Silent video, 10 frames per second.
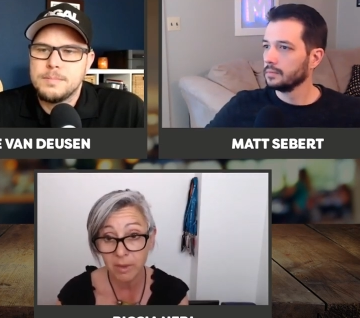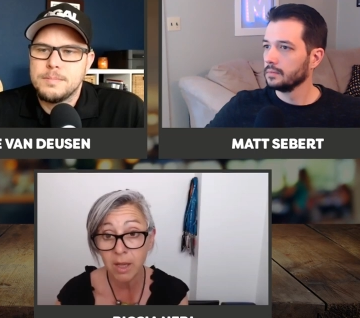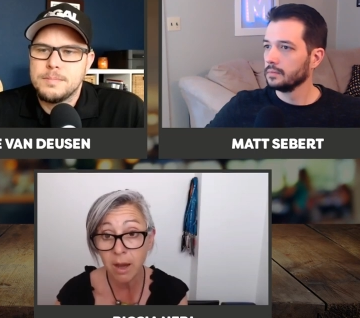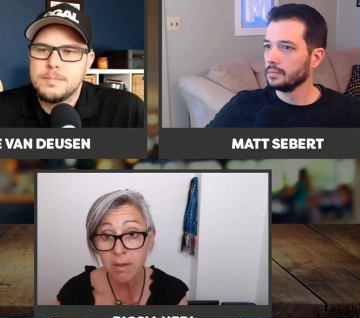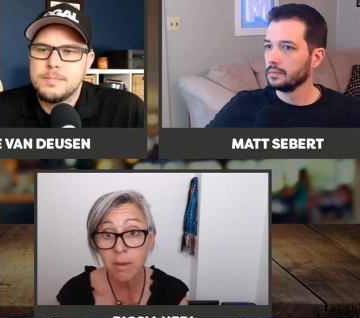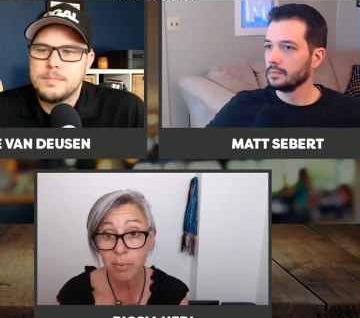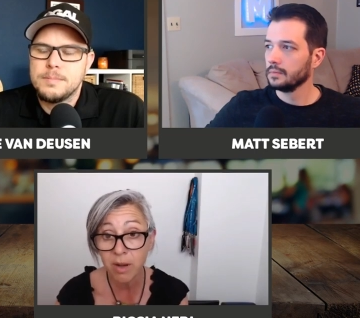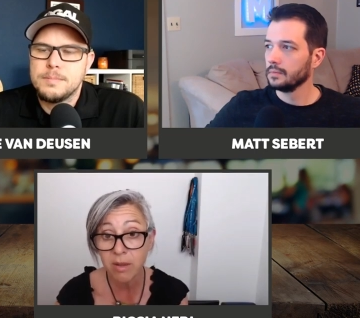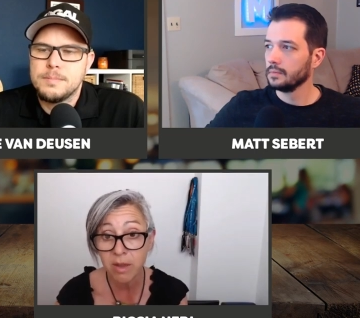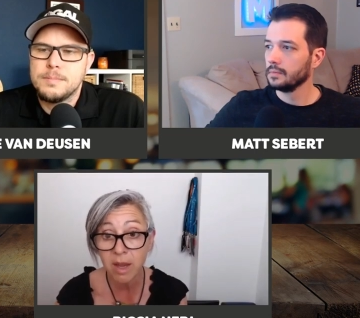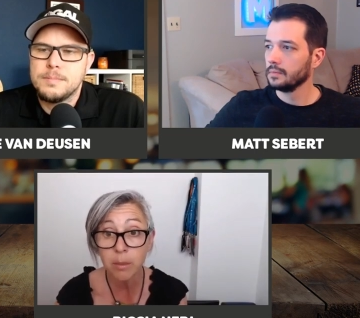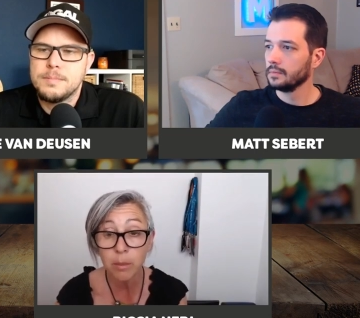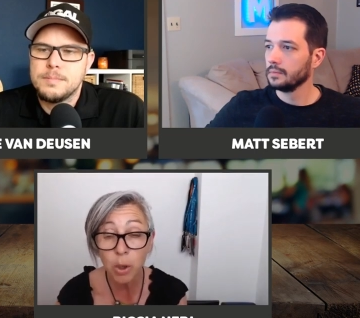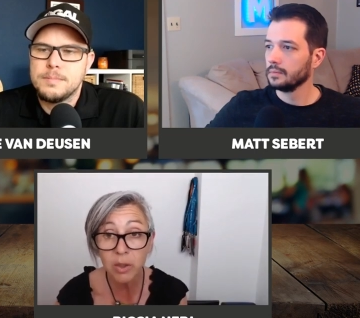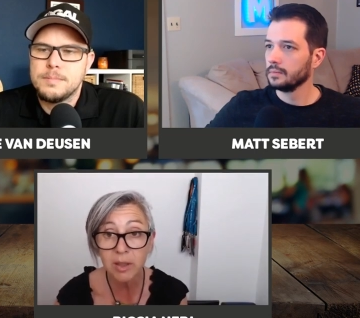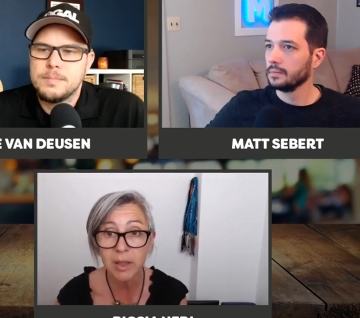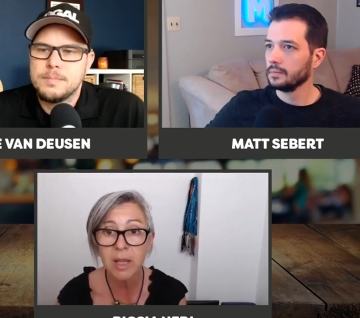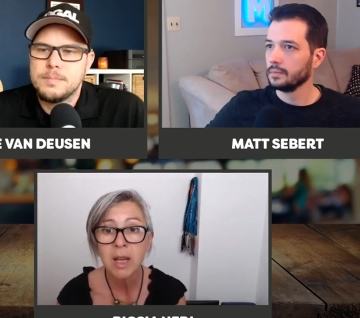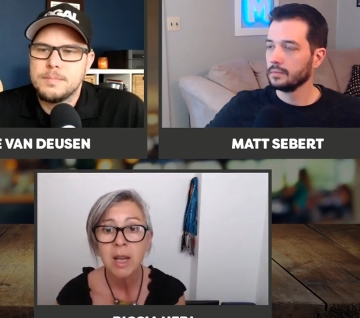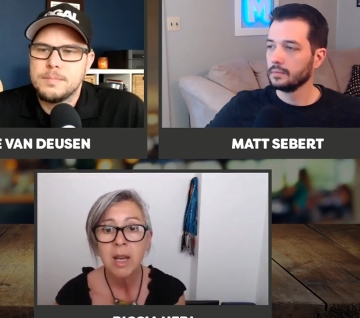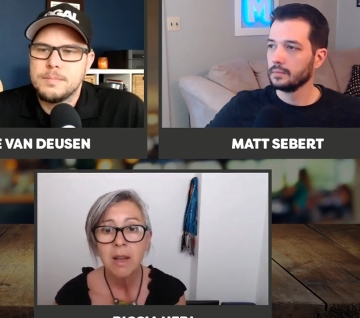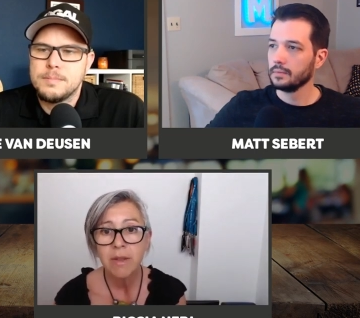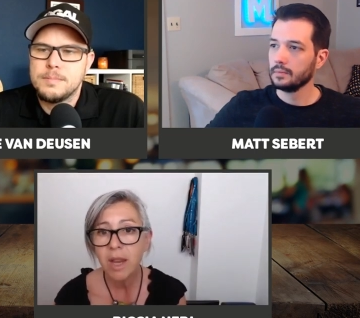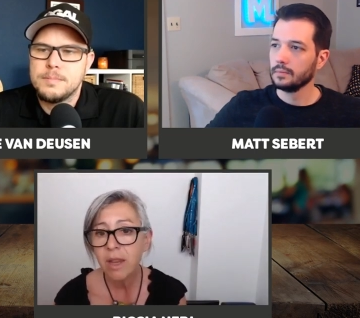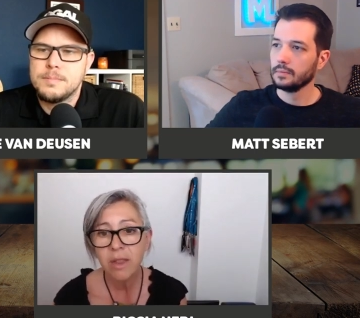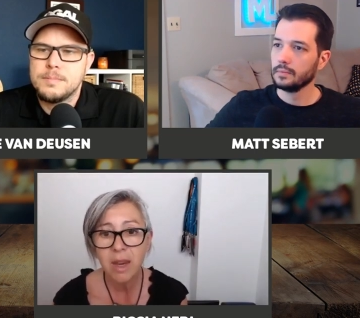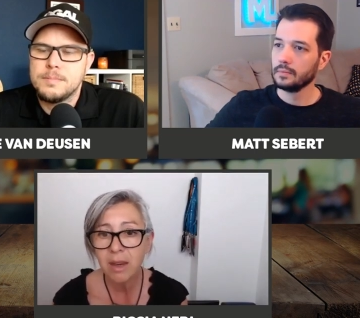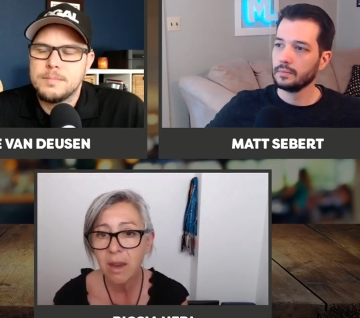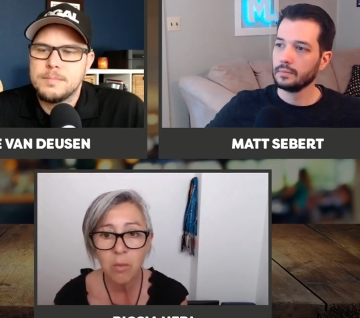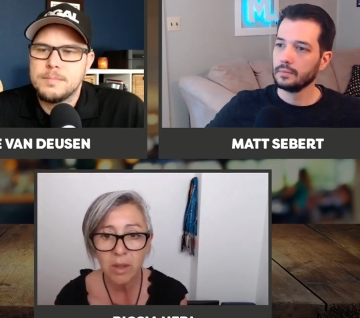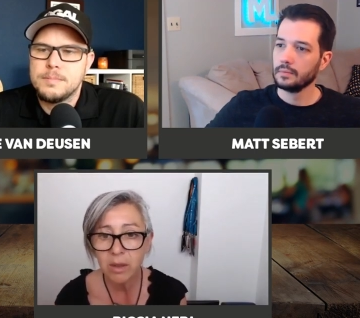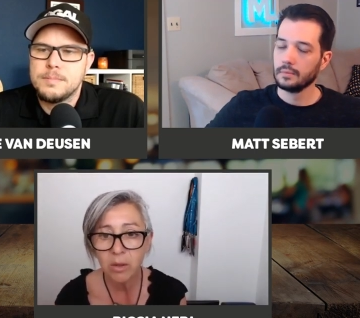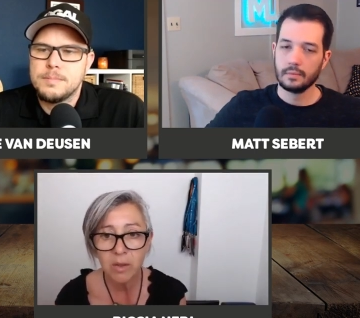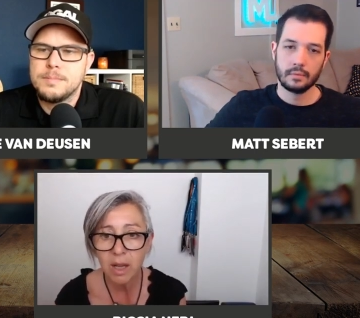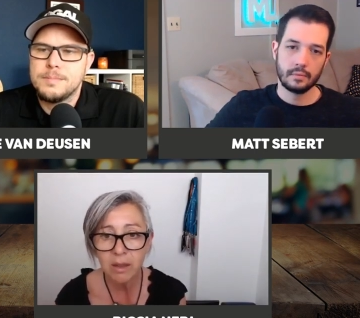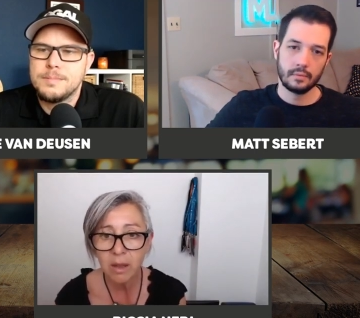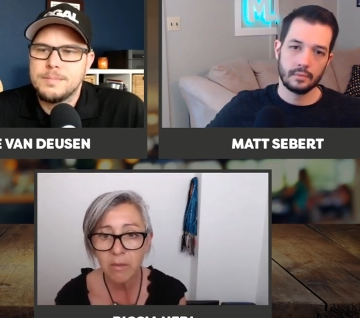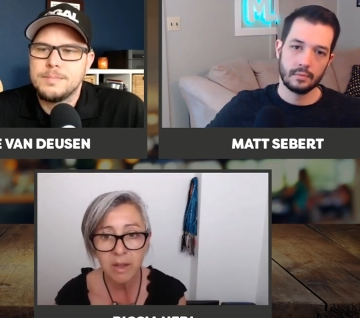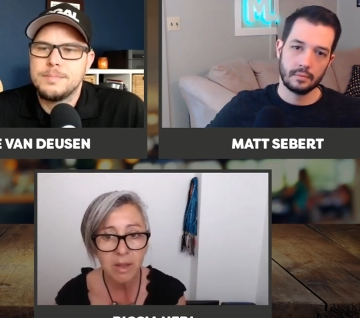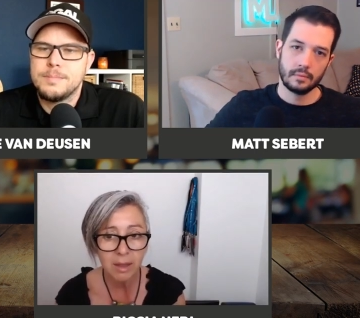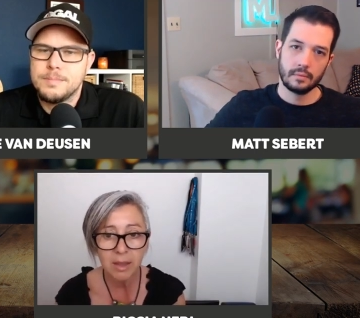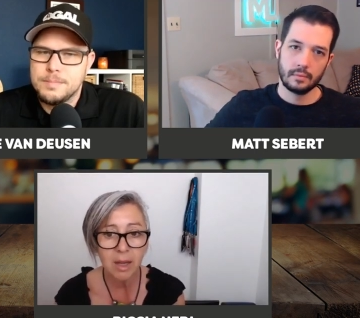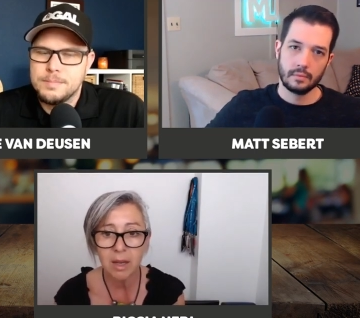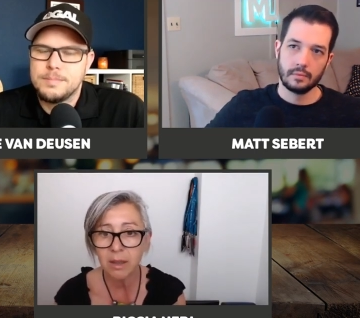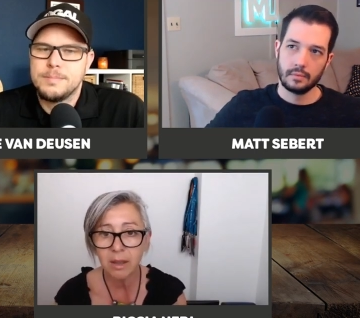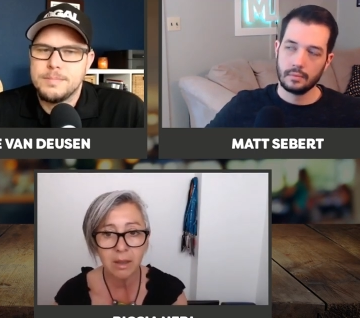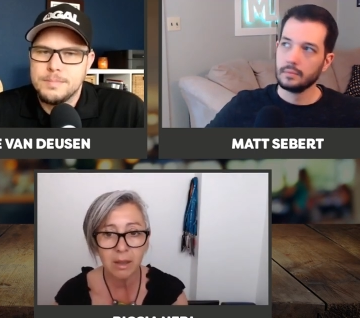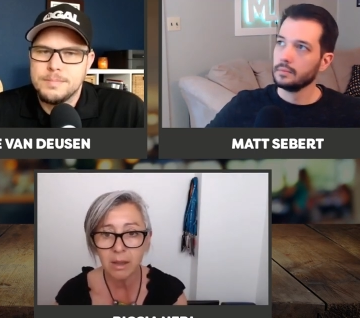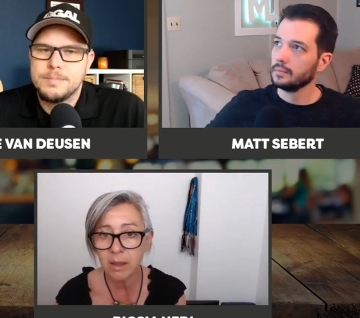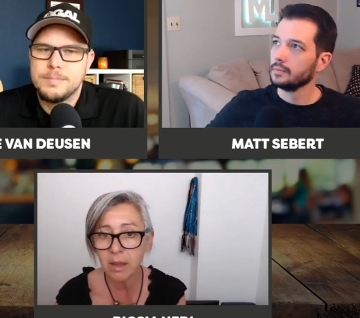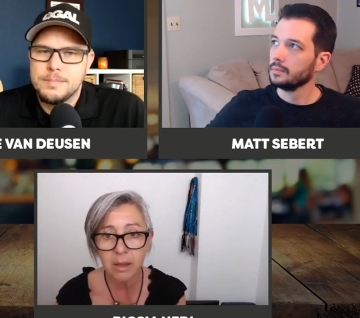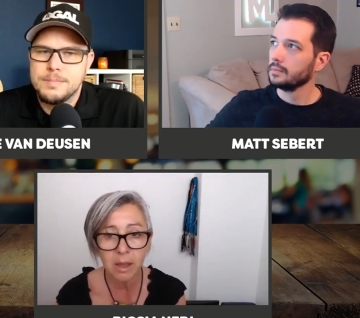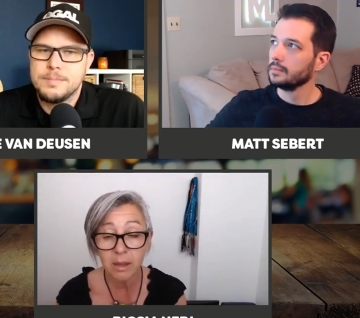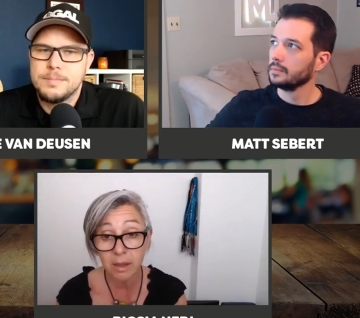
Speaker 1: done the print thing mostly they think that once you've done something, that's it. It's it's that's it. It's